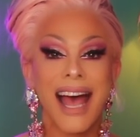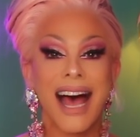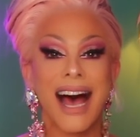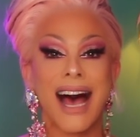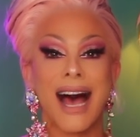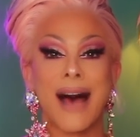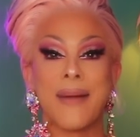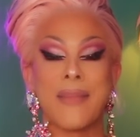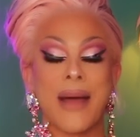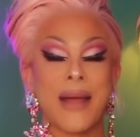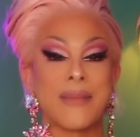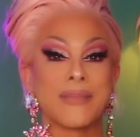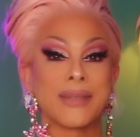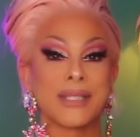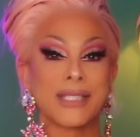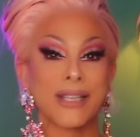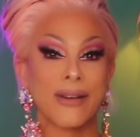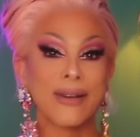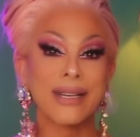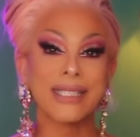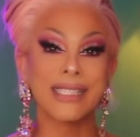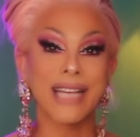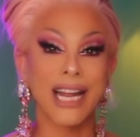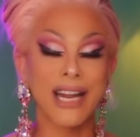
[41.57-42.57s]
I'm
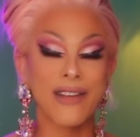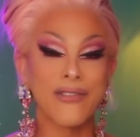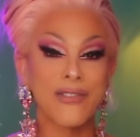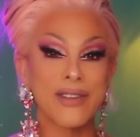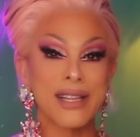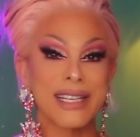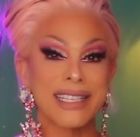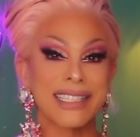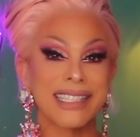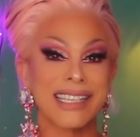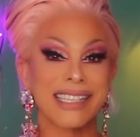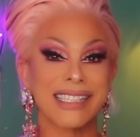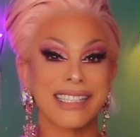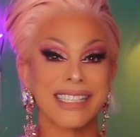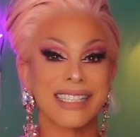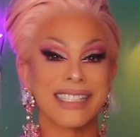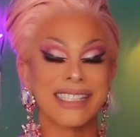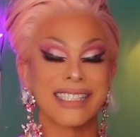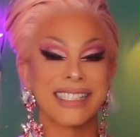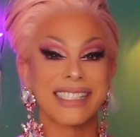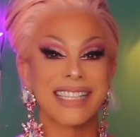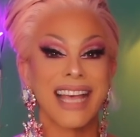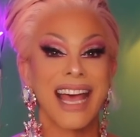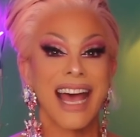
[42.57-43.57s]
so excited for this
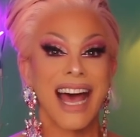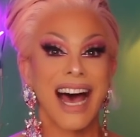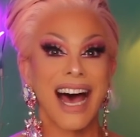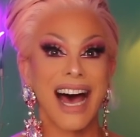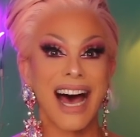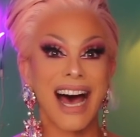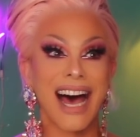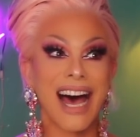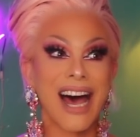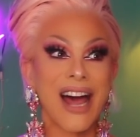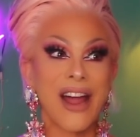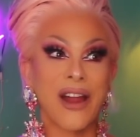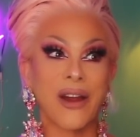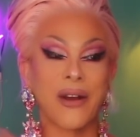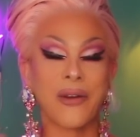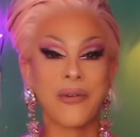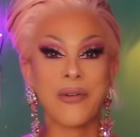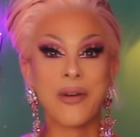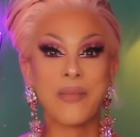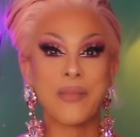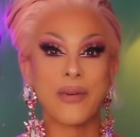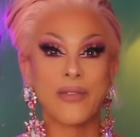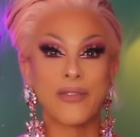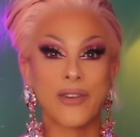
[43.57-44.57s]
season's
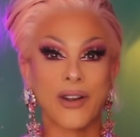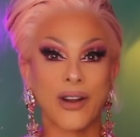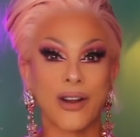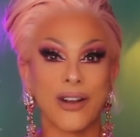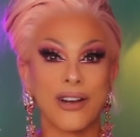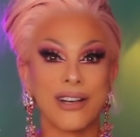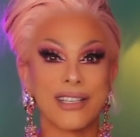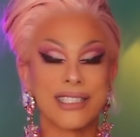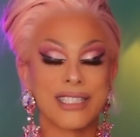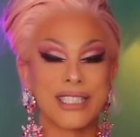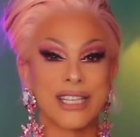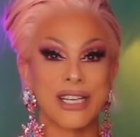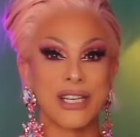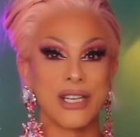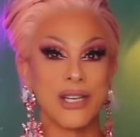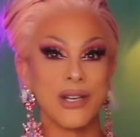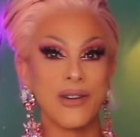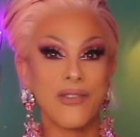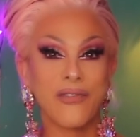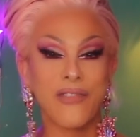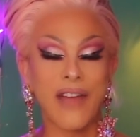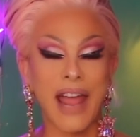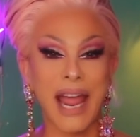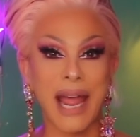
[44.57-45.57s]
group of girls, the
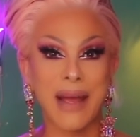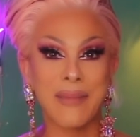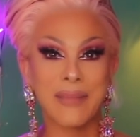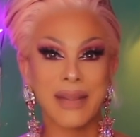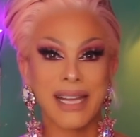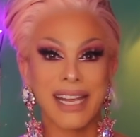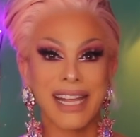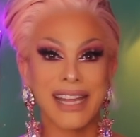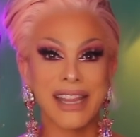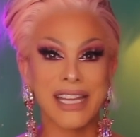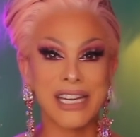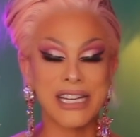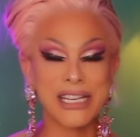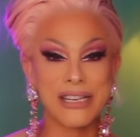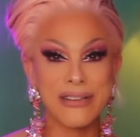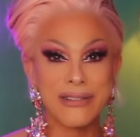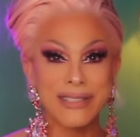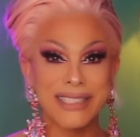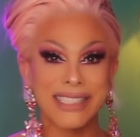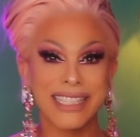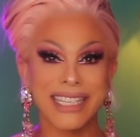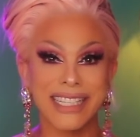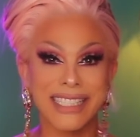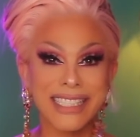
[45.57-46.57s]
new family, the new
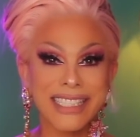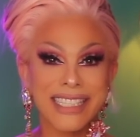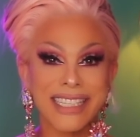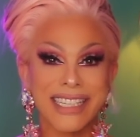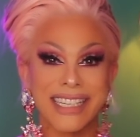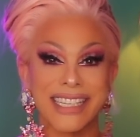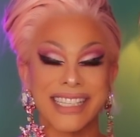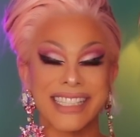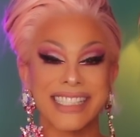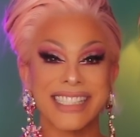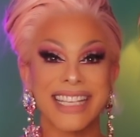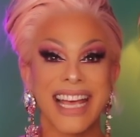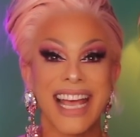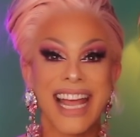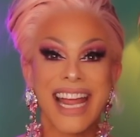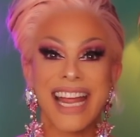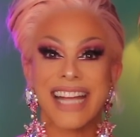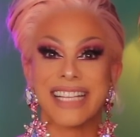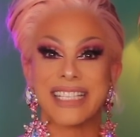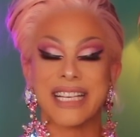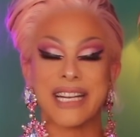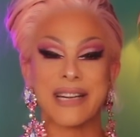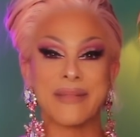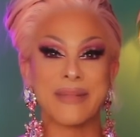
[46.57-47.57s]
sisters.
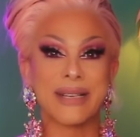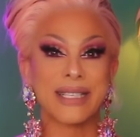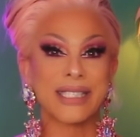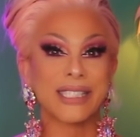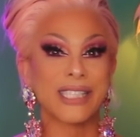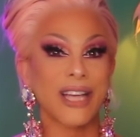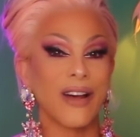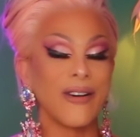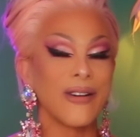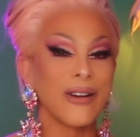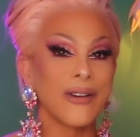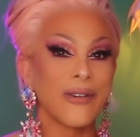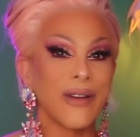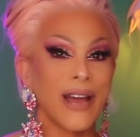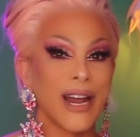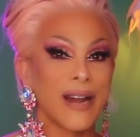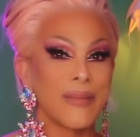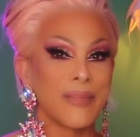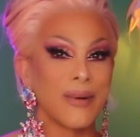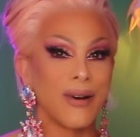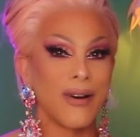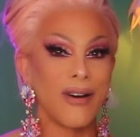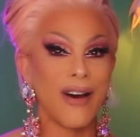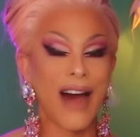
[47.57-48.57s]
It's going to be so
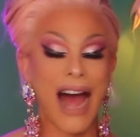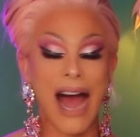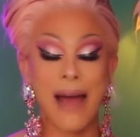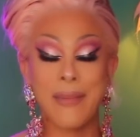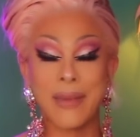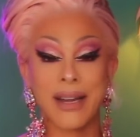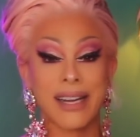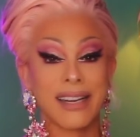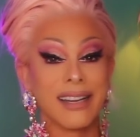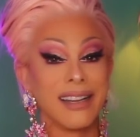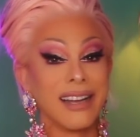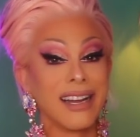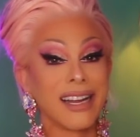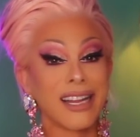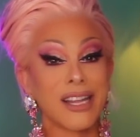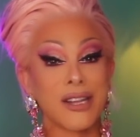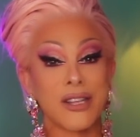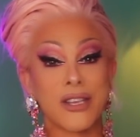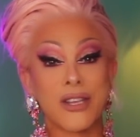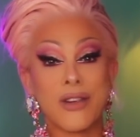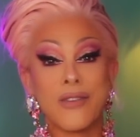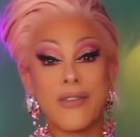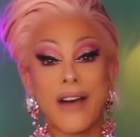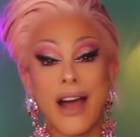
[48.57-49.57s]
incredible. I mean, look,
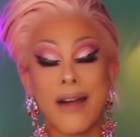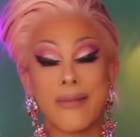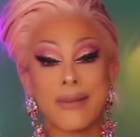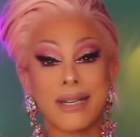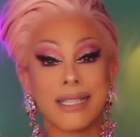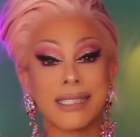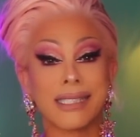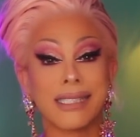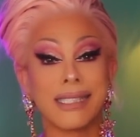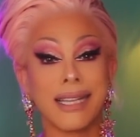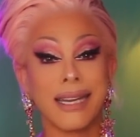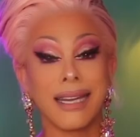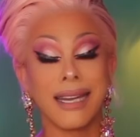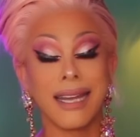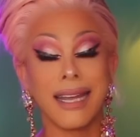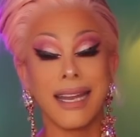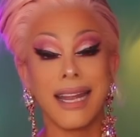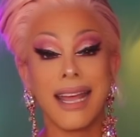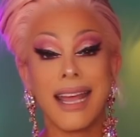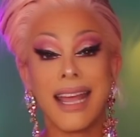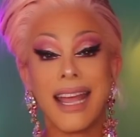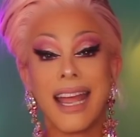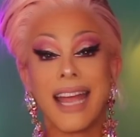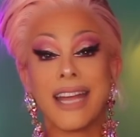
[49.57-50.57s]
you've already seen
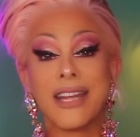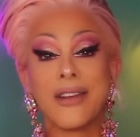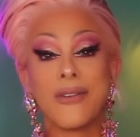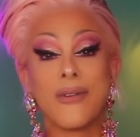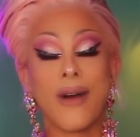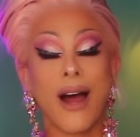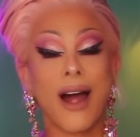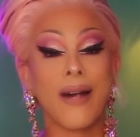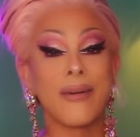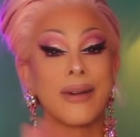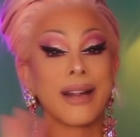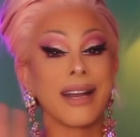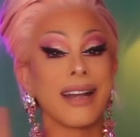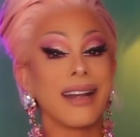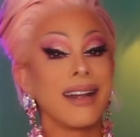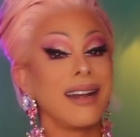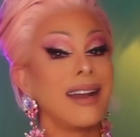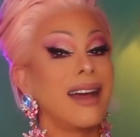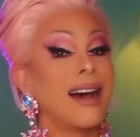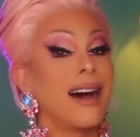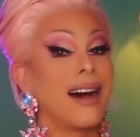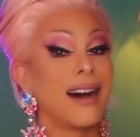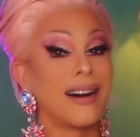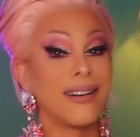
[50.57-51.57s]
it, and you already
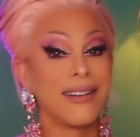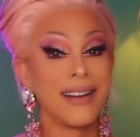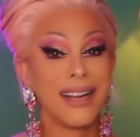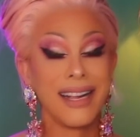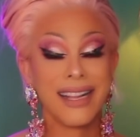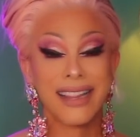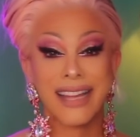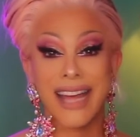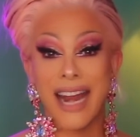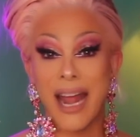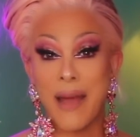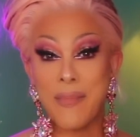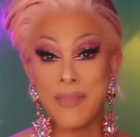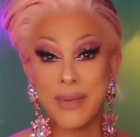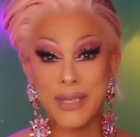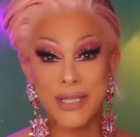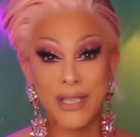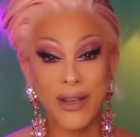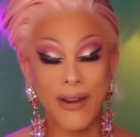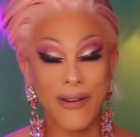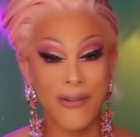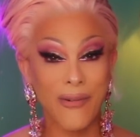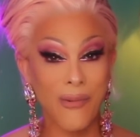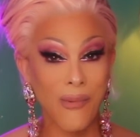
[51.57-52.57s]
know that
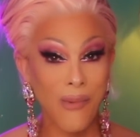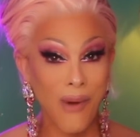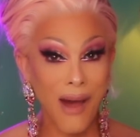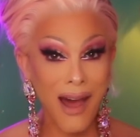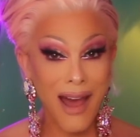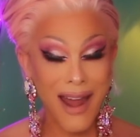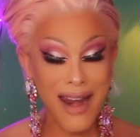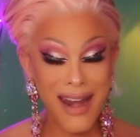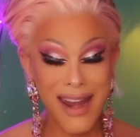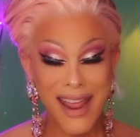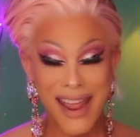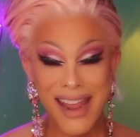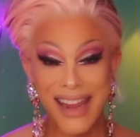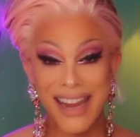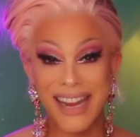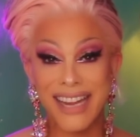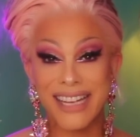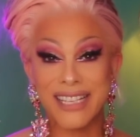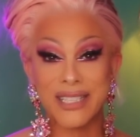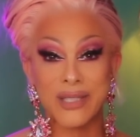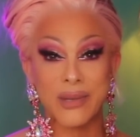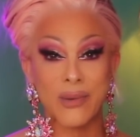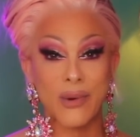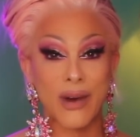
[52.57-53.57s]
episode 1
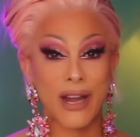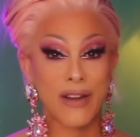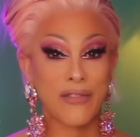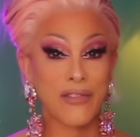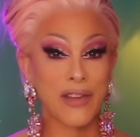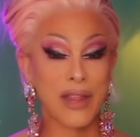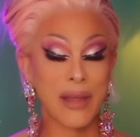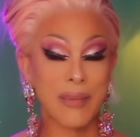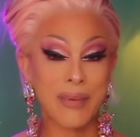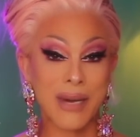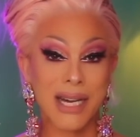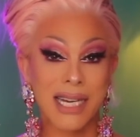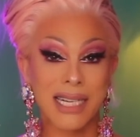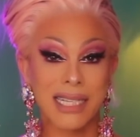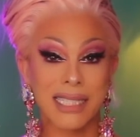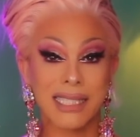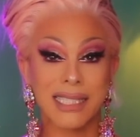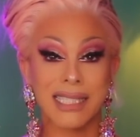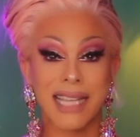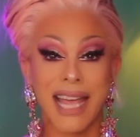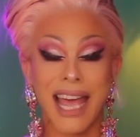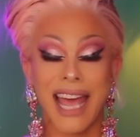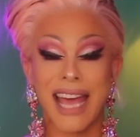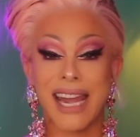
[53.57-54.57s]
is one for the
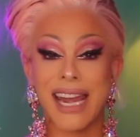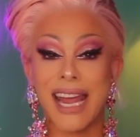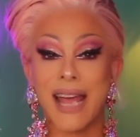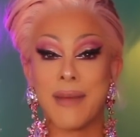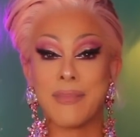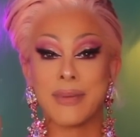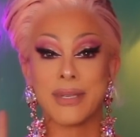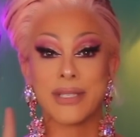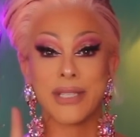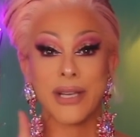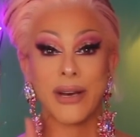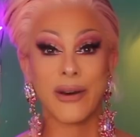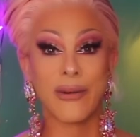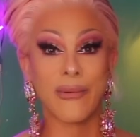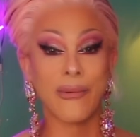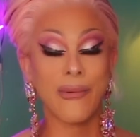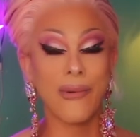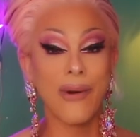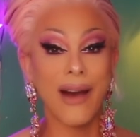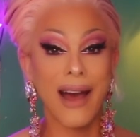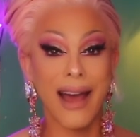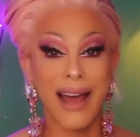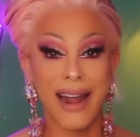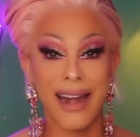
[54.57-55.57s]
books, and episode
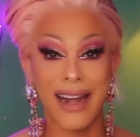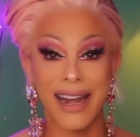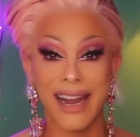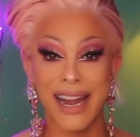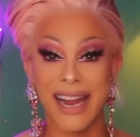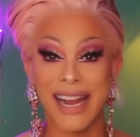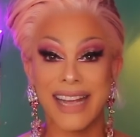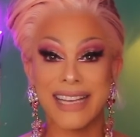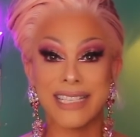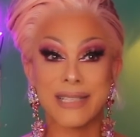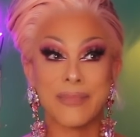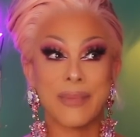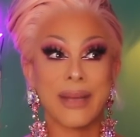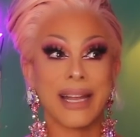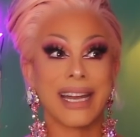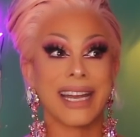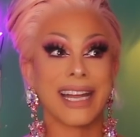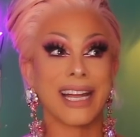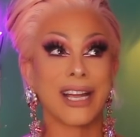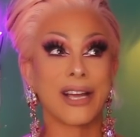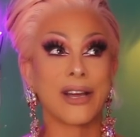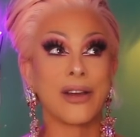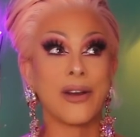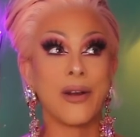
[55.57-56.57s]
1 has
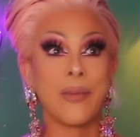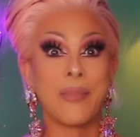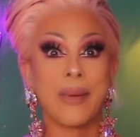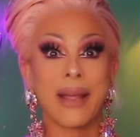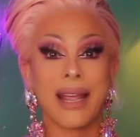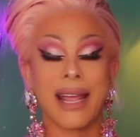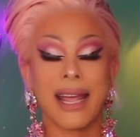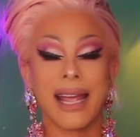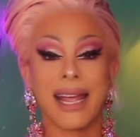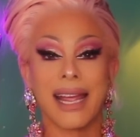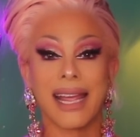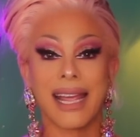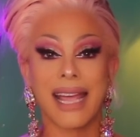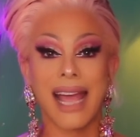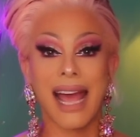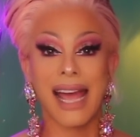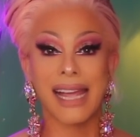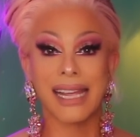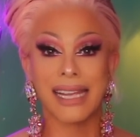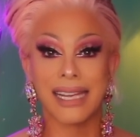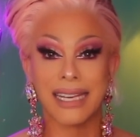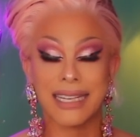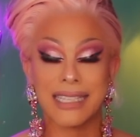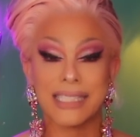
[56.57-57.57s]
been gooping and
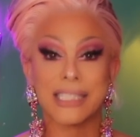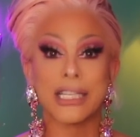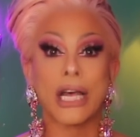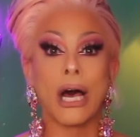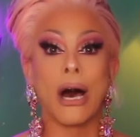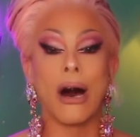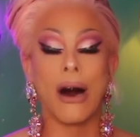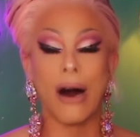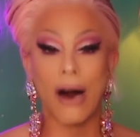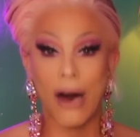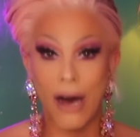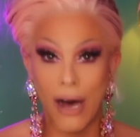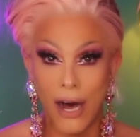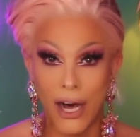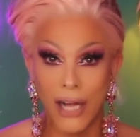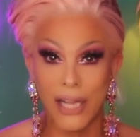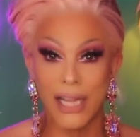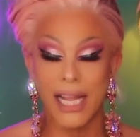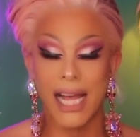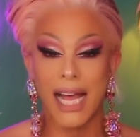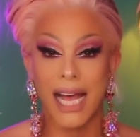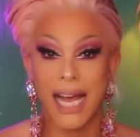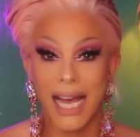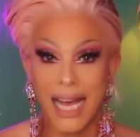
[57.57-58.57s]
gagging us
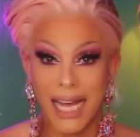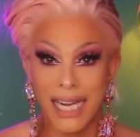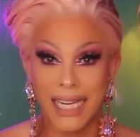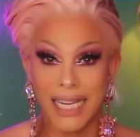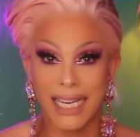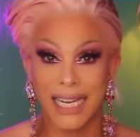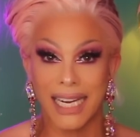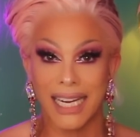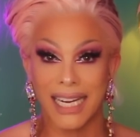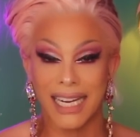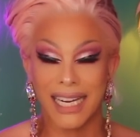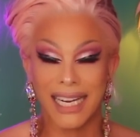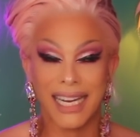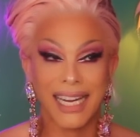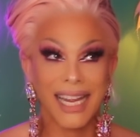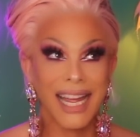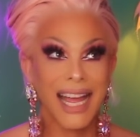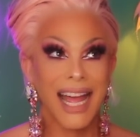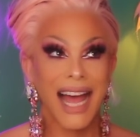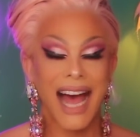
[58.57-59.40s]
all, honey.